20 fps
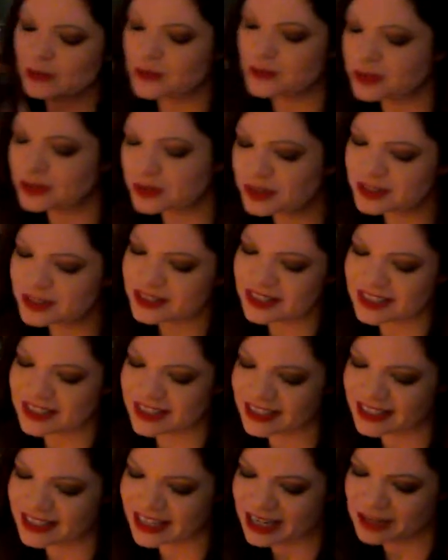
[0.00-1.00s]
through as like
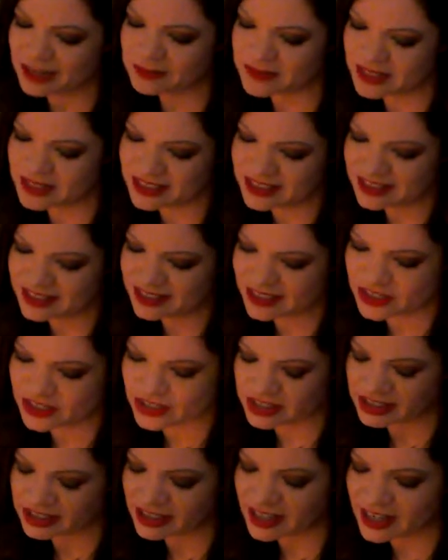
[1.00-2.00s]
a game day
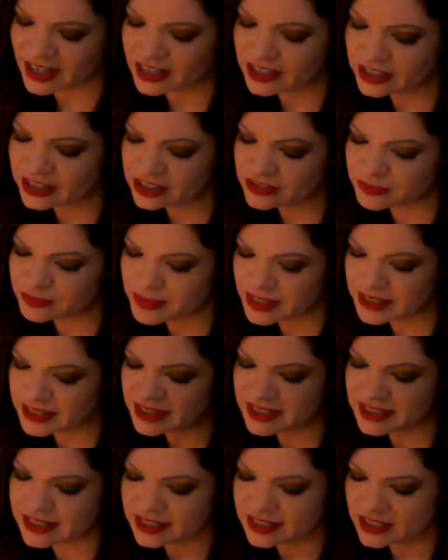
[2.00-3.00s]
decision. Like I could have made the
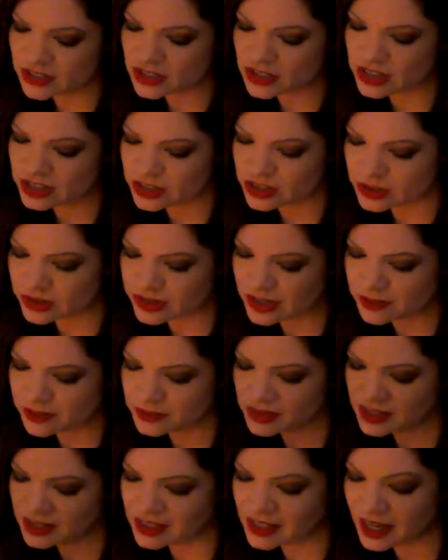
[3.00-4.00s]
decision to do
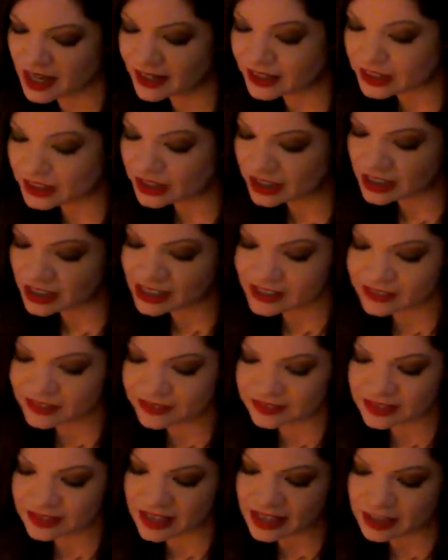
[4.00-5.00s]
something. I could have
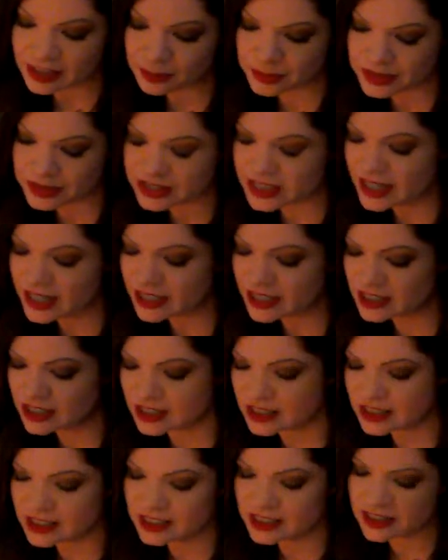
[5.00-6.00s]
like protected
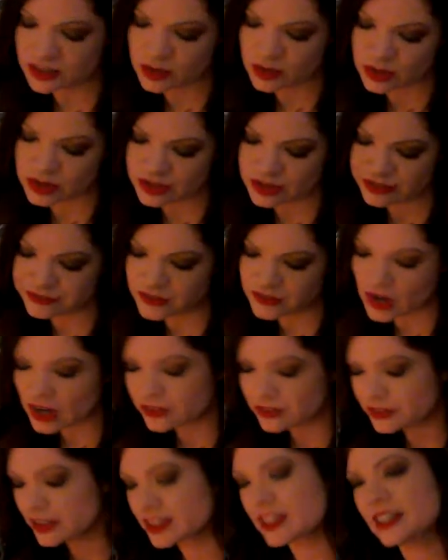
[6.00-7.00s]
this or fought
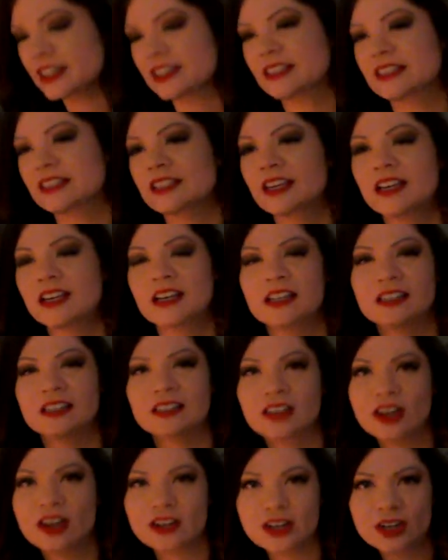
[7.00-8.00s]
for this
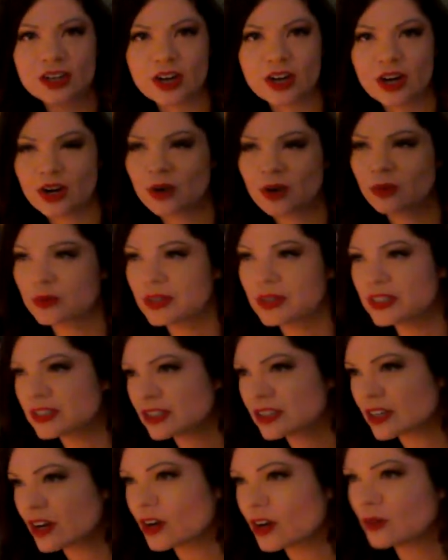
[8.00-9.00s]
long ago, weeks
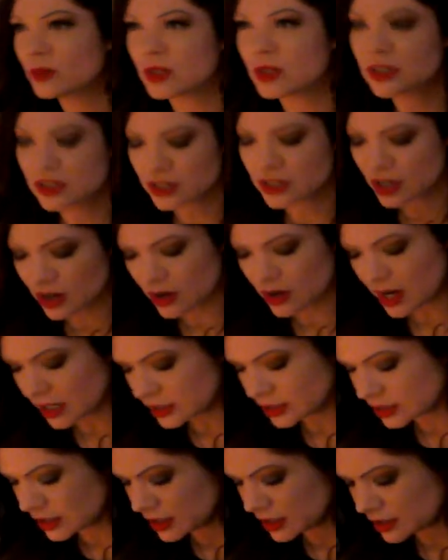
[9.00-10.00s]
ago, months ago. I
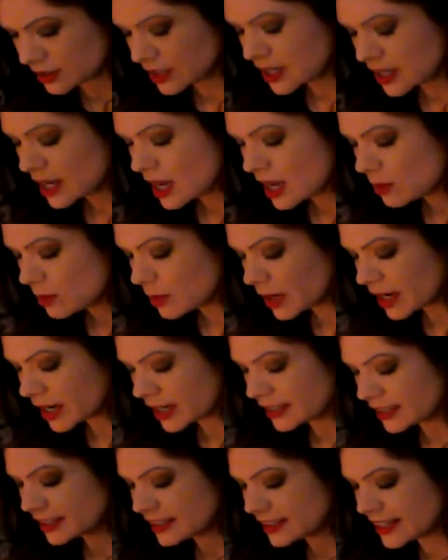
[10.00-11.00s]
don't know.
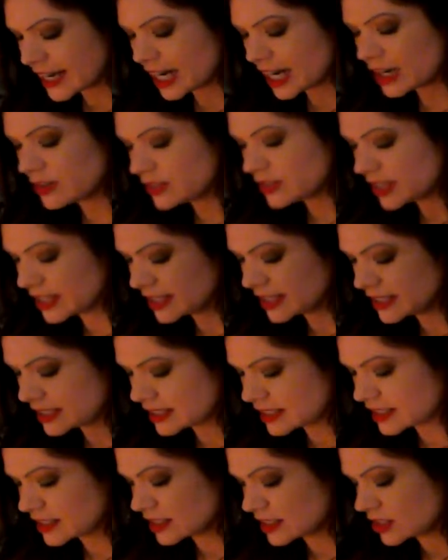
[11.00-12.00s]
But now that
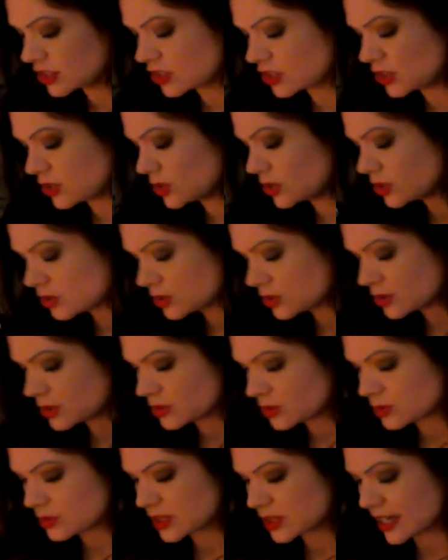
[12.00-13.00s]
it's
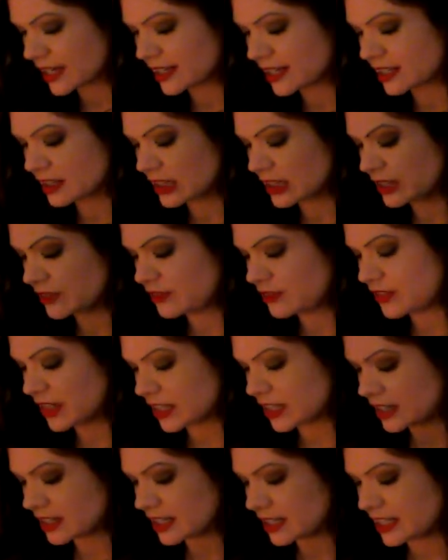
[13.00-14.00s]
to like the
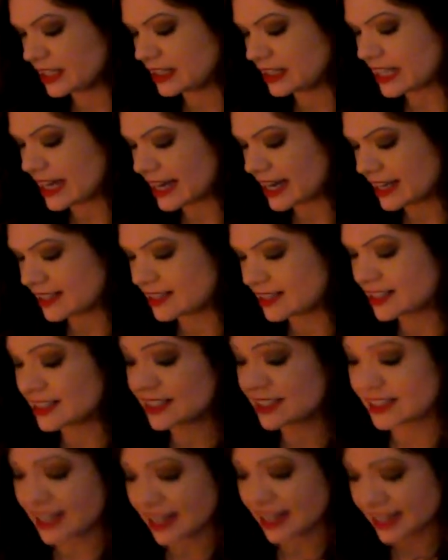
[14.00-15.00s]
very
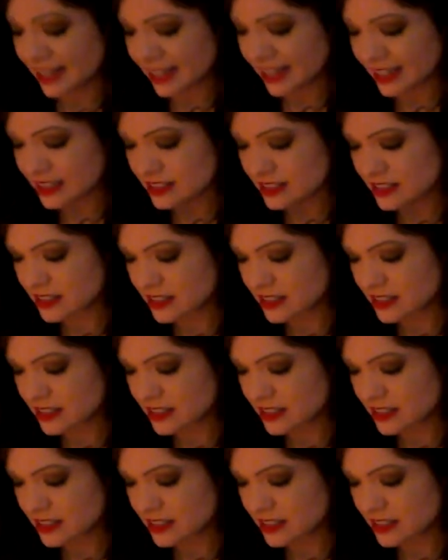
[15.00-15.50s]
last second,